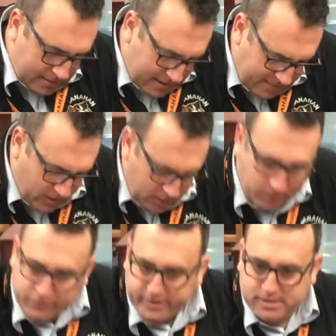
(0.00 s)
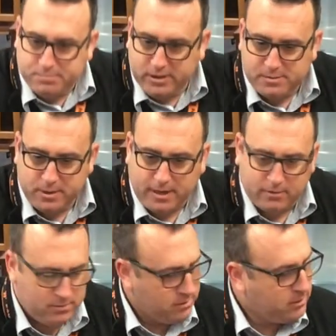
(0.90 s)
Give it a good crease. Please put it
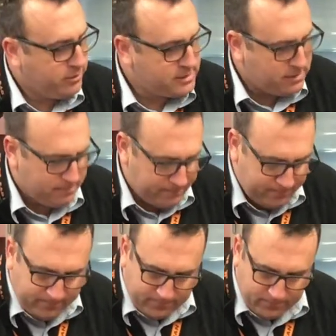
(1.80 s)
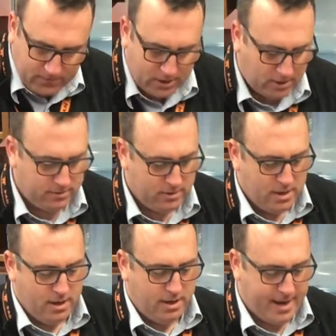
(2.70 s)
out. Crease it. Good.
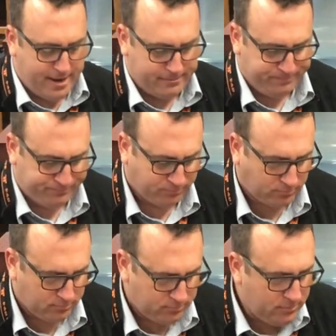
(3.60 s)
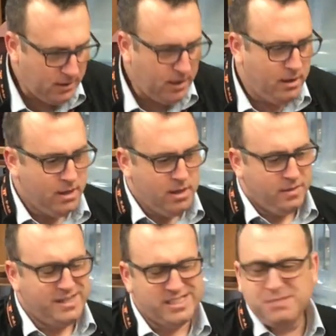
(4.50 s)
Now,
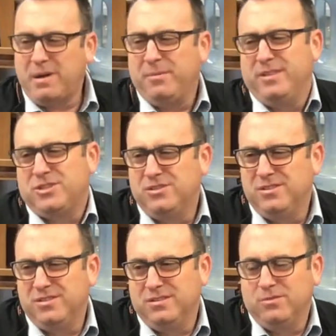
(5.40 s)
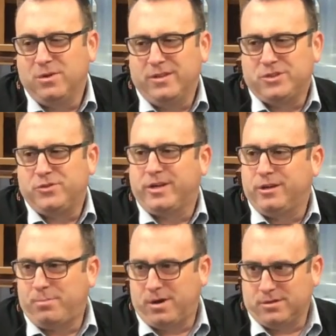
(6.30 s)
this is probably one of the
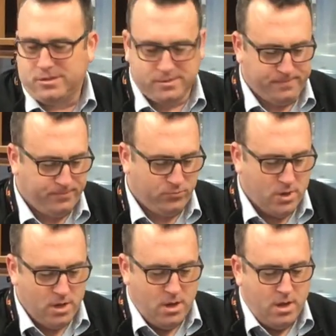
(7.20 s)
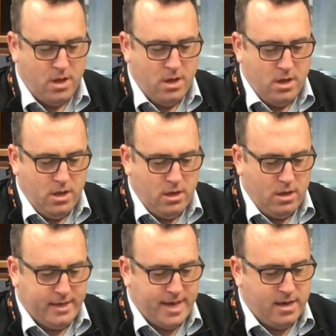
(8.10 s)
trickier parts.
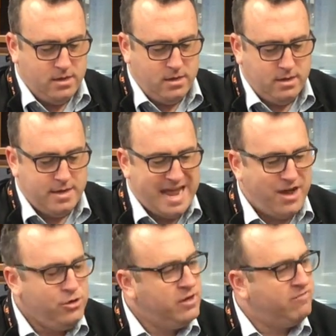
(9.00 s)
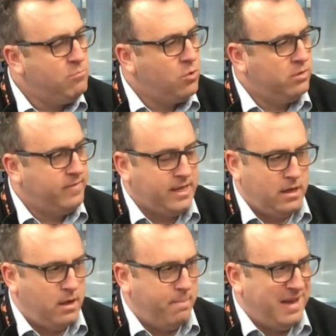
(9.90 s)
Again, now you have more of like
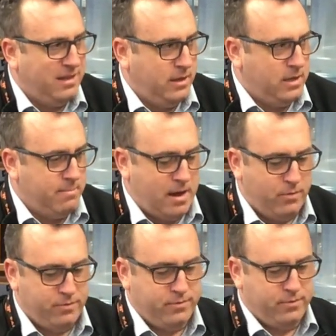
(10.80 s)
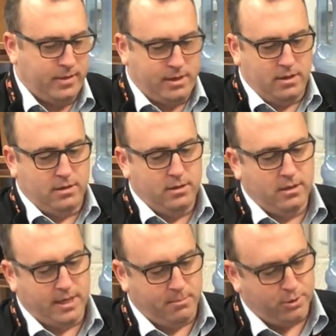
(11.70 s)
a pelican mouth,
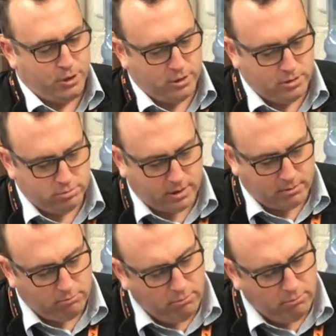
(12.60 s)
like a bird, like.